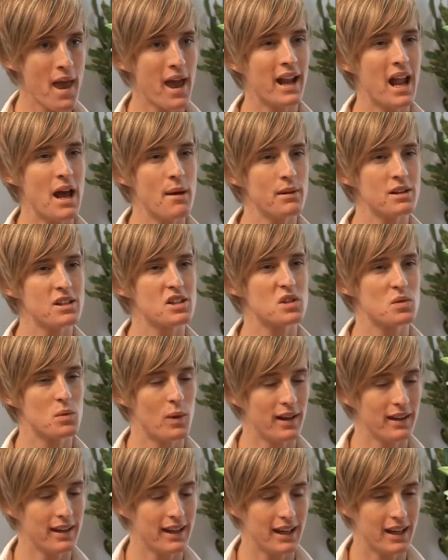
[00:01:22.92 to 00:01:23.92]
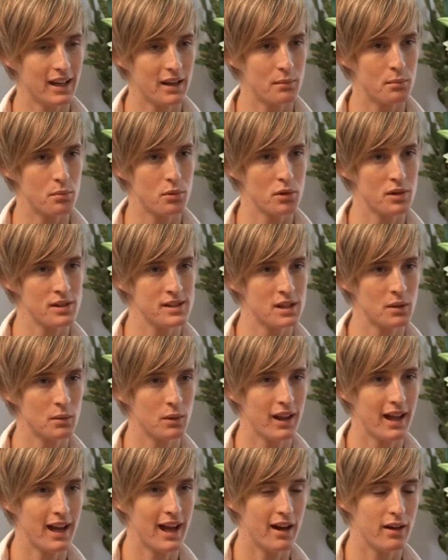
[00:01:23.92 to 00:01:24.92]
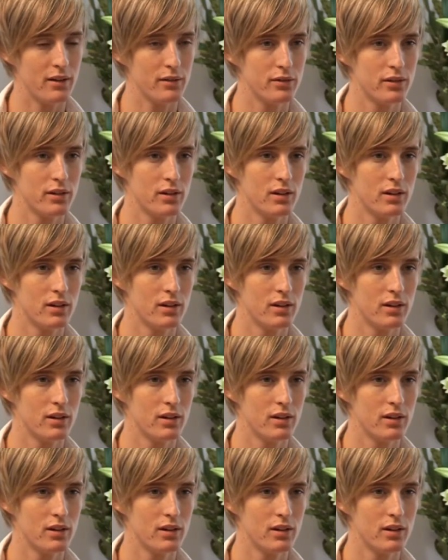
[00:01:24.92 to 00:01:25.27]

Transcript: And how much swelling and bruising will I have?